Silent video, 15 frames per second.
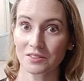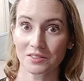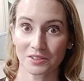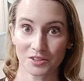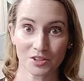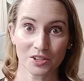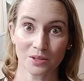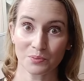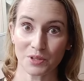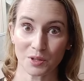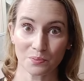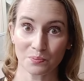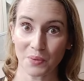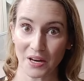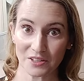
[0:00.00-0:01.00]
is going to be your
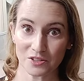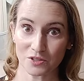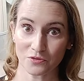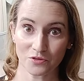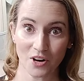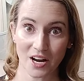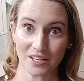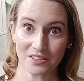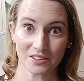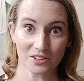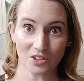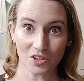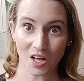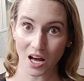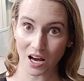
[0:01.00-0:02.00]
best friend in the
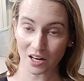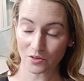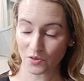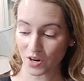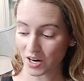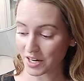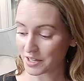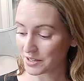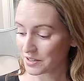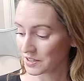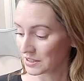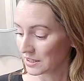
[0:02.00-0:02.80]
long run